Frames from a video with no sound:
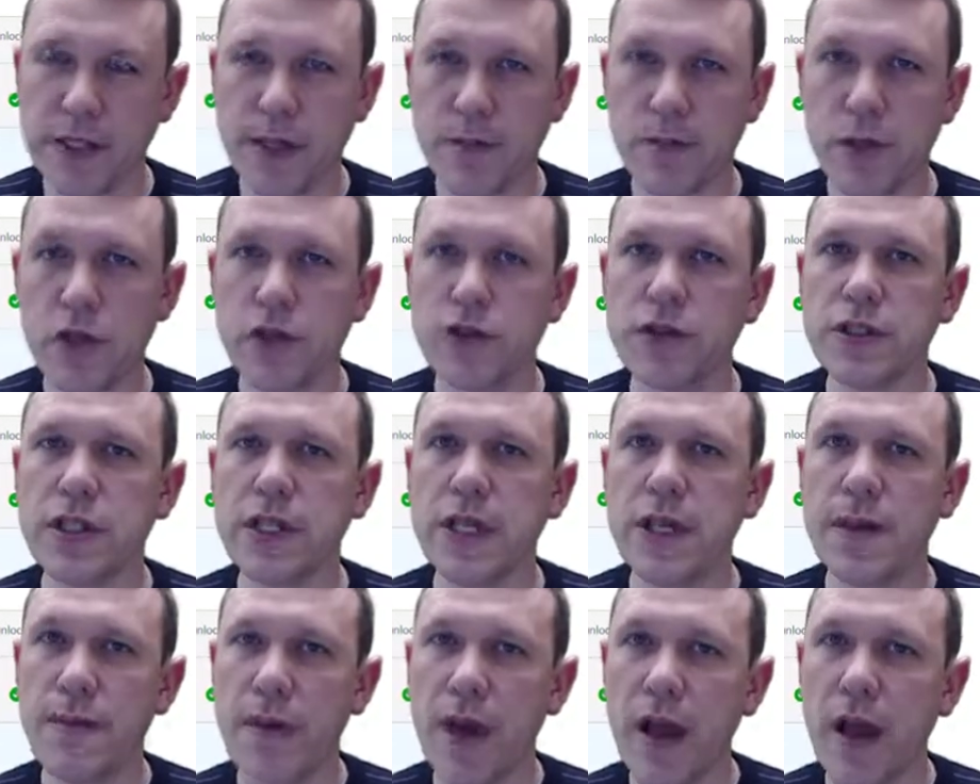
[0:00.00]
I'm
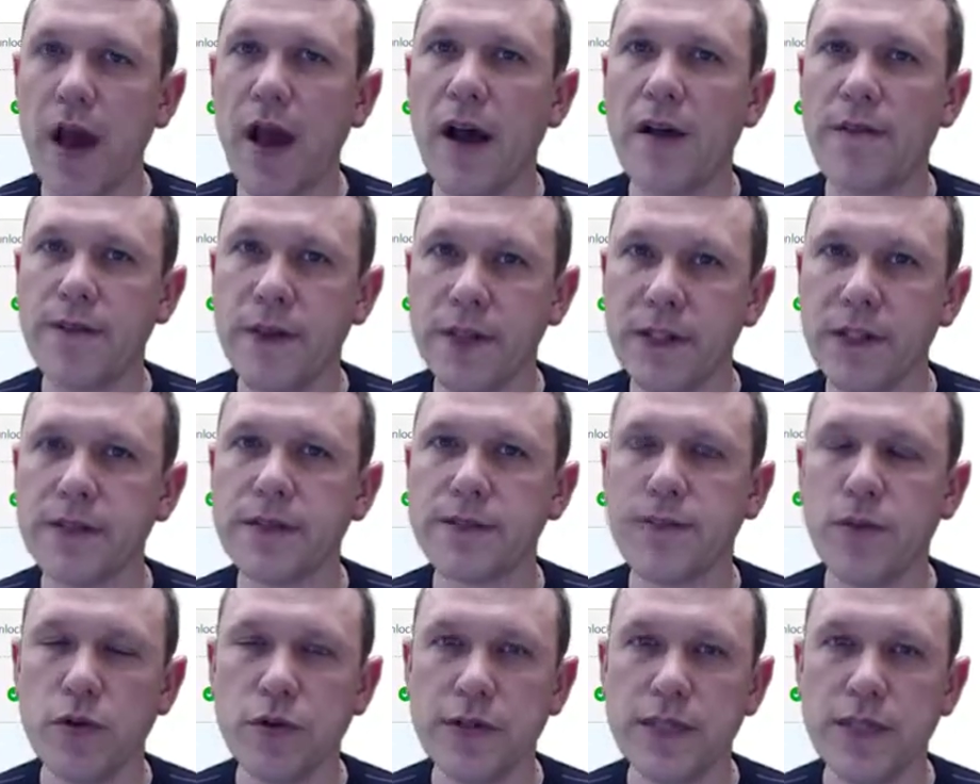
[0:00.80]
usually in my office
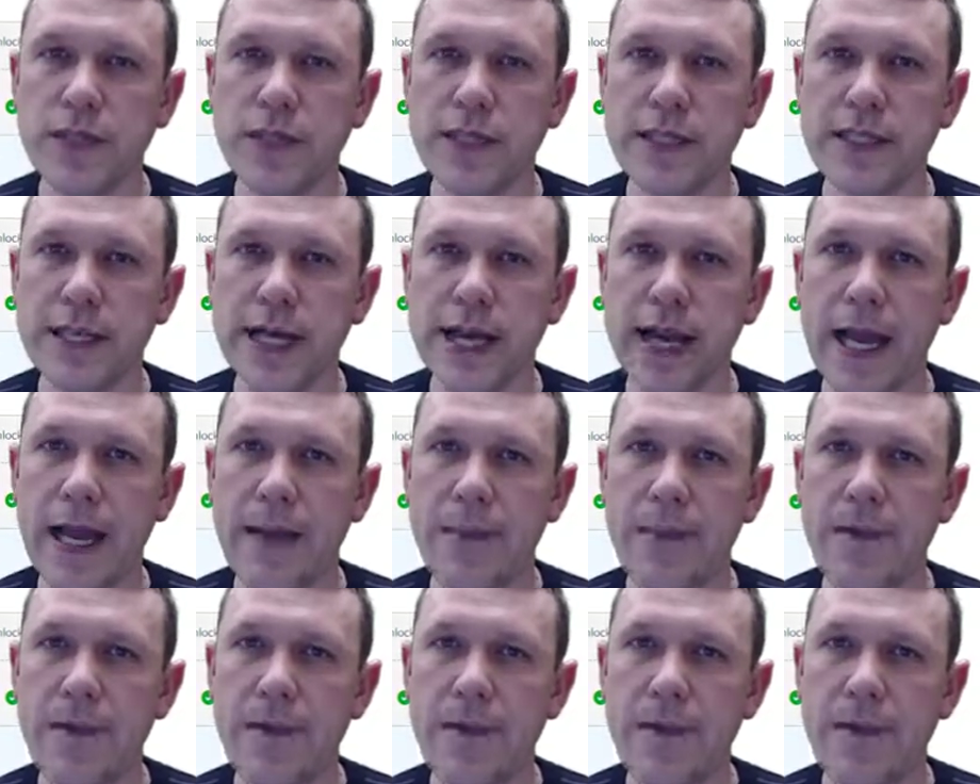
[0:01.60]
most of the time